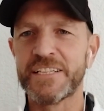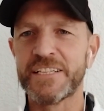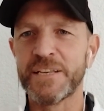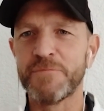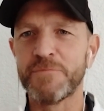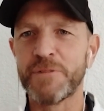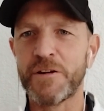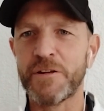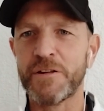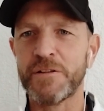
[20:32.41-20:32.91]

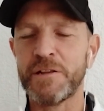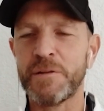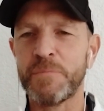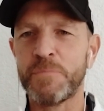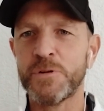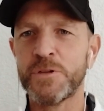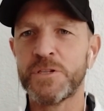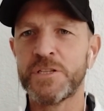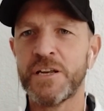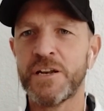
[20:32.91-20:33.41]
and seen where
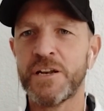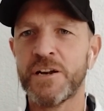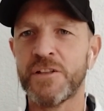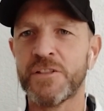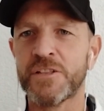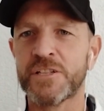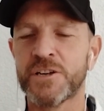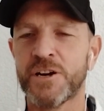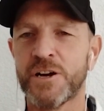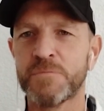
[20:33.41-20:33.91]
he puts it
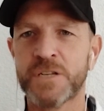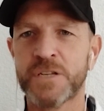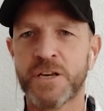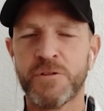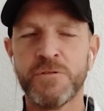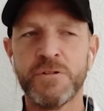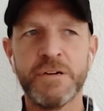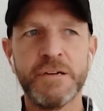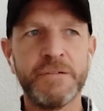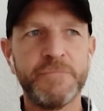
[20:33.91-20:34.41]
a lot of the
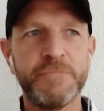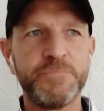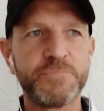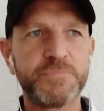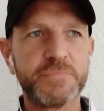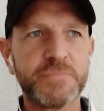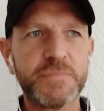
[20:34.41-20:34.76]
time. So